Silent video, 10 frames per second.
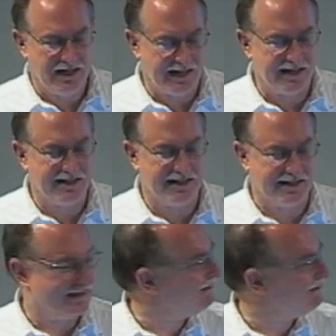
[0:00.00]
And
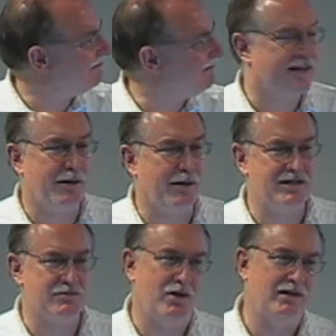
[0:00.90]
uh, the company
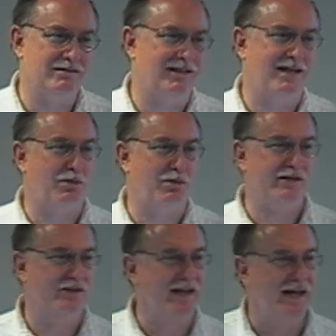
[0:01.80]
said, well, they could
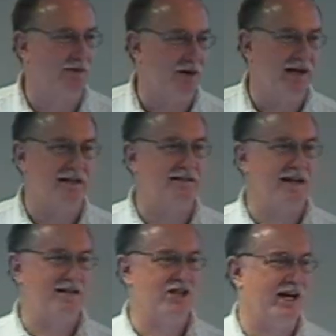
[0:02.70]
probably do it again. Why not
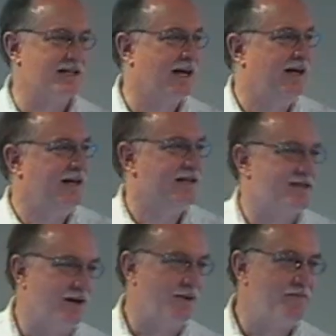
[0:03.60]
take a chance?
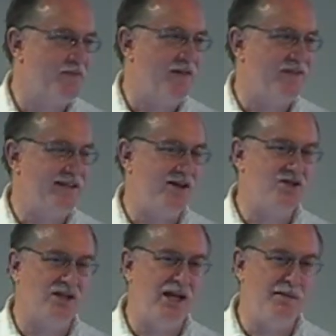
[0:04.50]
So this
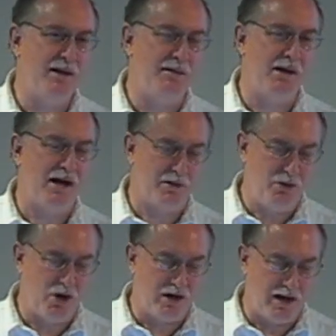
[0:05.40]
tells you a little bit about our
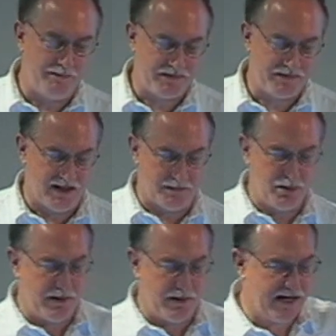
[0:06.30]
program. I'll
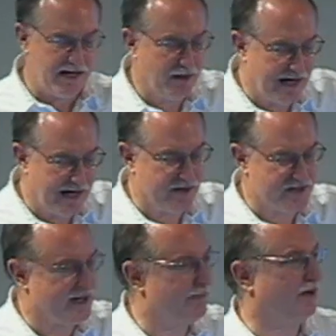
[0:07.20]
put my email
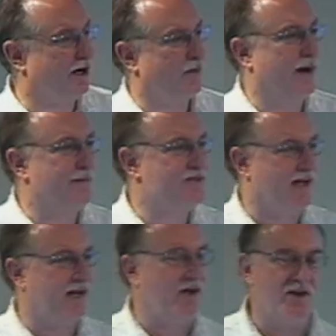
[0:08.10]
address up there, our
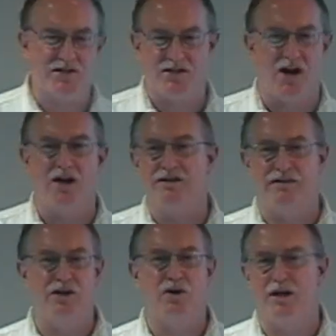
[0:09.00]
website. You can see all the
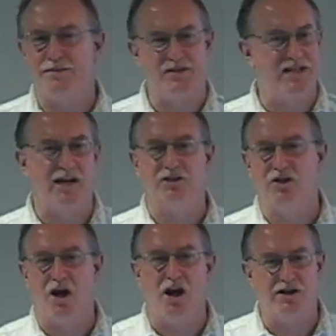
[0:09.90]
video clips and download
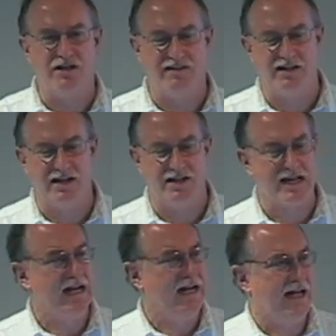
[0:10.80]
all our D V Ds.
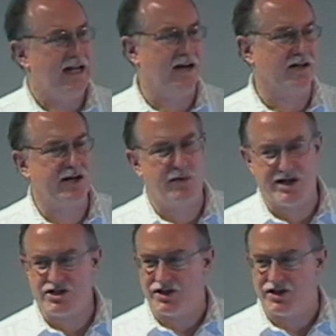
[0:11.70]
And I'll take
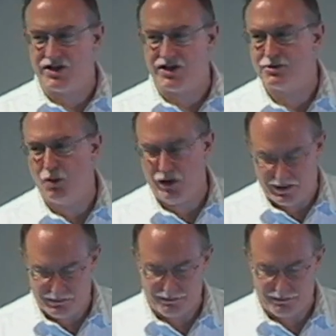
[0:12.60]
questions at this point.